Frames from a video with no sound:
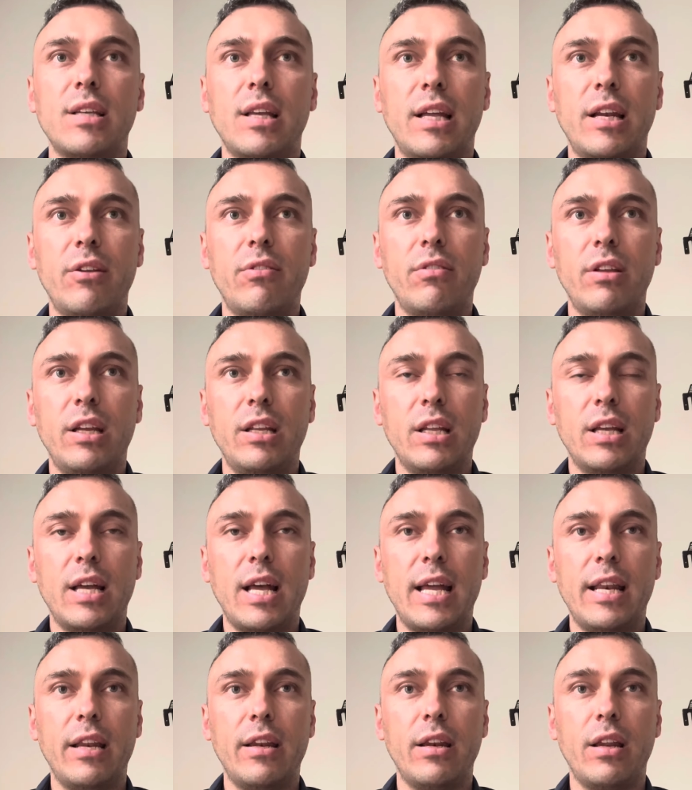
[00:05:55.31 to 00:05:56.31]

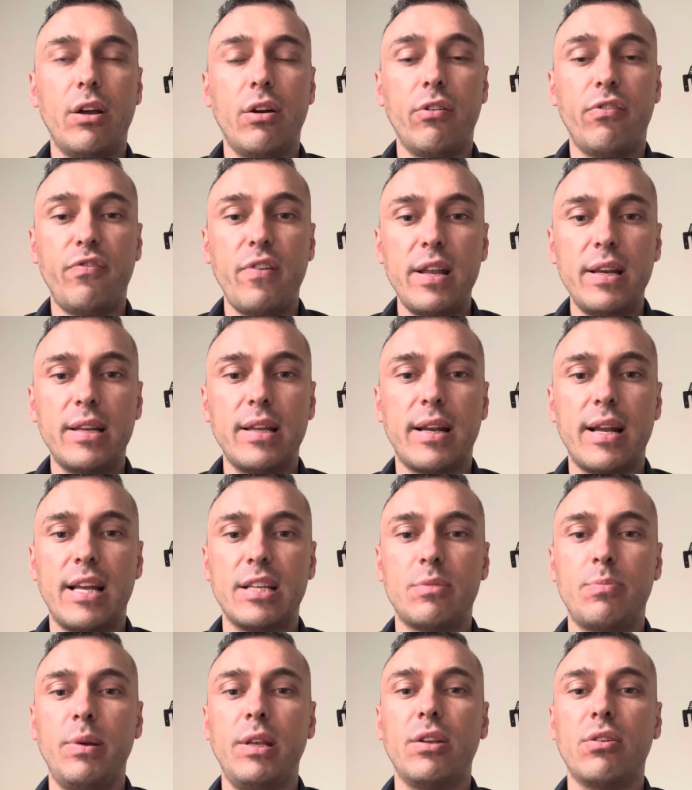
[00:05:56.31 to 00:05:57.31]
an offender has been